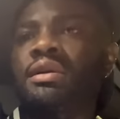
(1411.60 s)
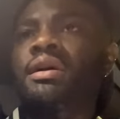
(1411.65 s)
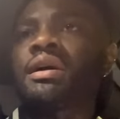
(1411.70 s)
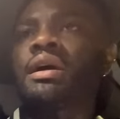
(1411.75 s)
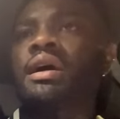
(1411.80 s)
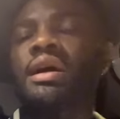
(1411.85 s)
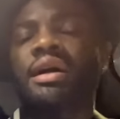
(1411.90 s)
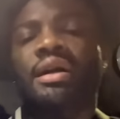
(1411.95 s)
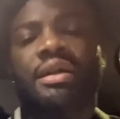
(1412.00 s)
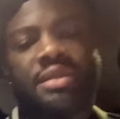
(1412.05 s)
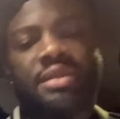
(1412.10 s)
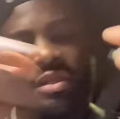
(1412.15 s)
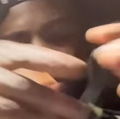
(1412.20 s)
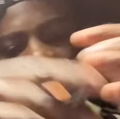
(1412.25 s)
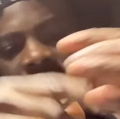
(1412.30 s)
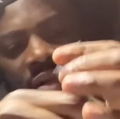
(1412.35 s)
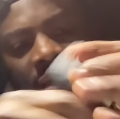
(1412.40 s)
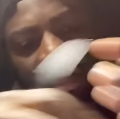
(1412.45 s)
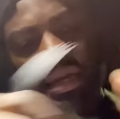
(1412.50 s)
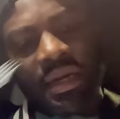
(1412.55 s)
Alright,
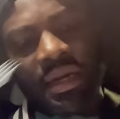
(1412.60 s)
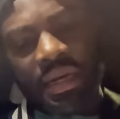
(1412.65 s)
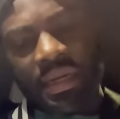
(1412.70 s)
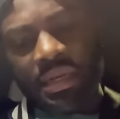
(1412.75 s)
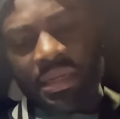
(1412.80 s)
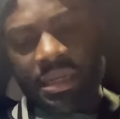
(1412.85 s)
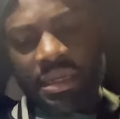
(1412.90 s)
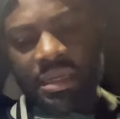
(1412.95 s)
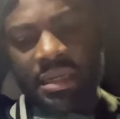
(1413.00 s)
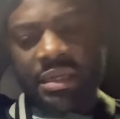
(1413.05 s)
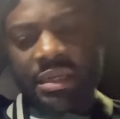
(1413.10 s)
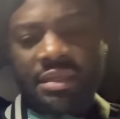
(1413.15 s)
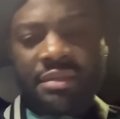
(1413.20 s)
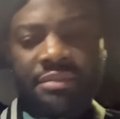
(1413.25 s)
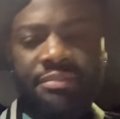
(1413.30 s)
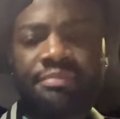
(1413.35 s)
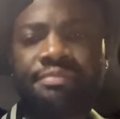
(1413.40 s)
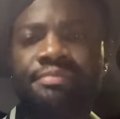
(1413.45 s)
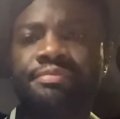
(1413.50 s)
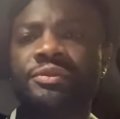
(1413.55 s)
so I got
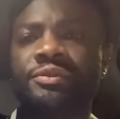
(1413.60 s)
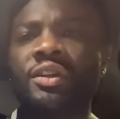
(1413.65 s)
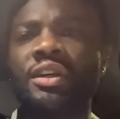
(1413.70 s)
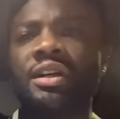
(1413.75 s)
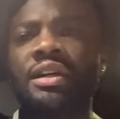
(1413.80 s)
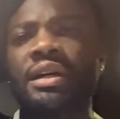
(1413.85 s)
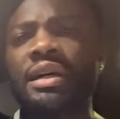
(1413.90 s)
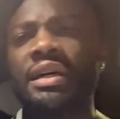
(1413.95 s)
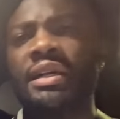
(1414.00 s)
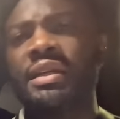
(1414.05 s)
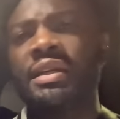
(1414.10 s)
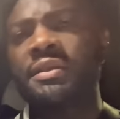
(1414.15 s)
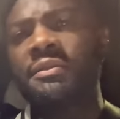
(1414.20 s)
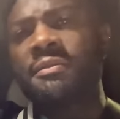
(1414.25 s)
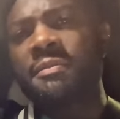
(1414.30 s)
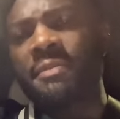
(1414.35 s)
the, you call it,